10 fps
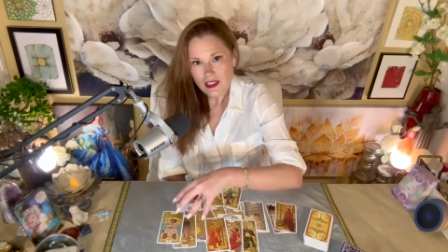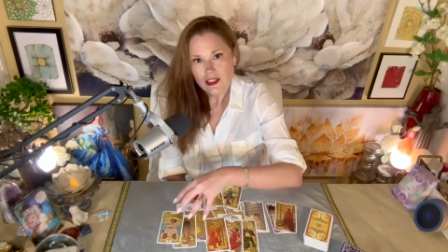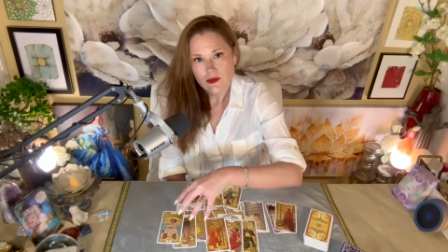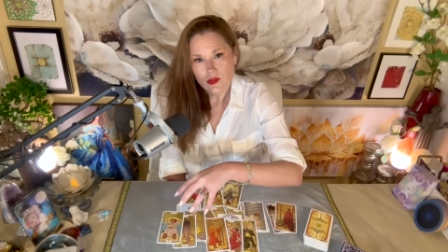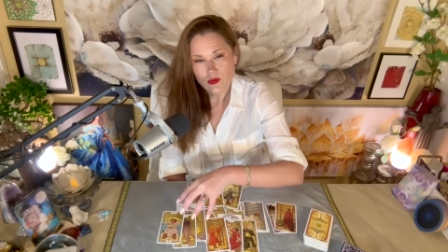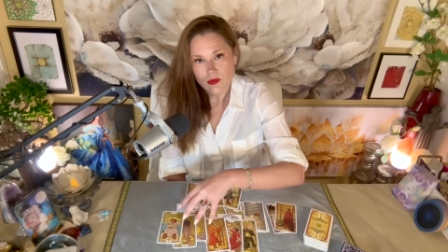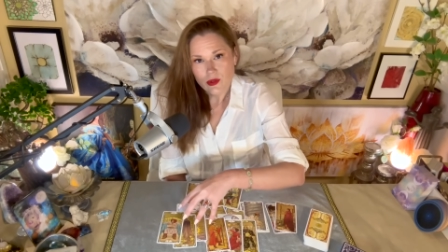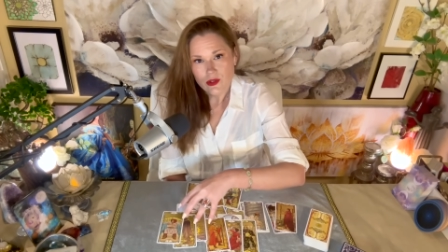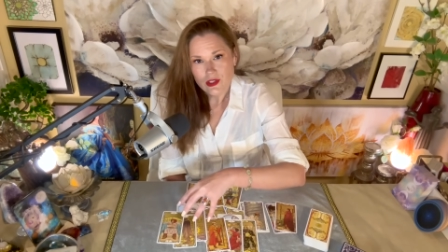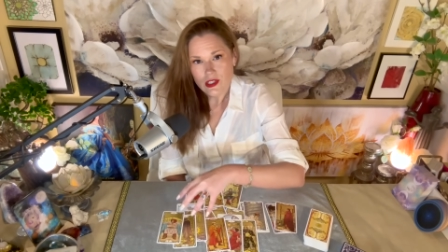individual
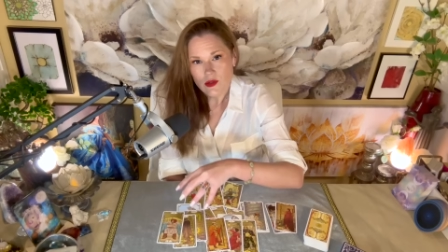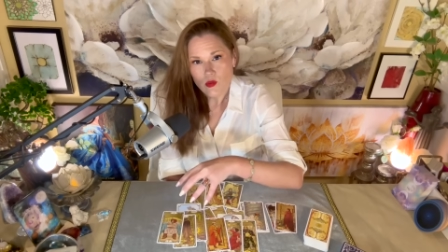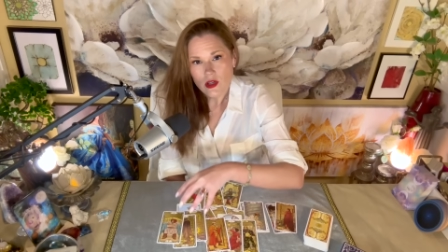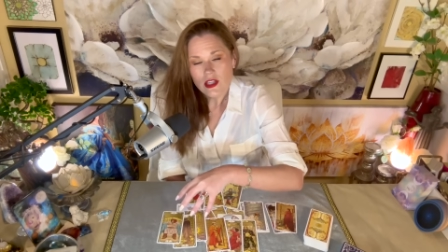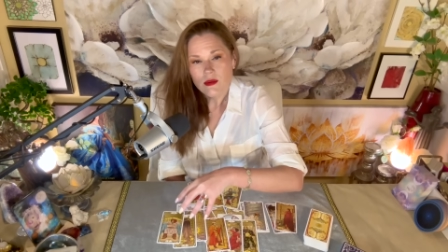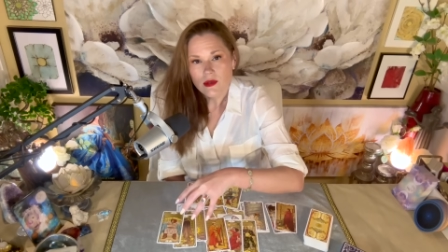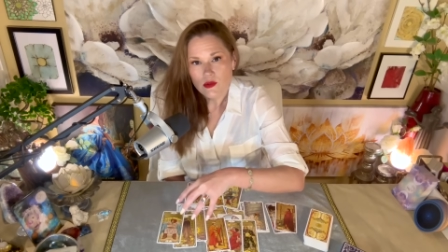person and what am I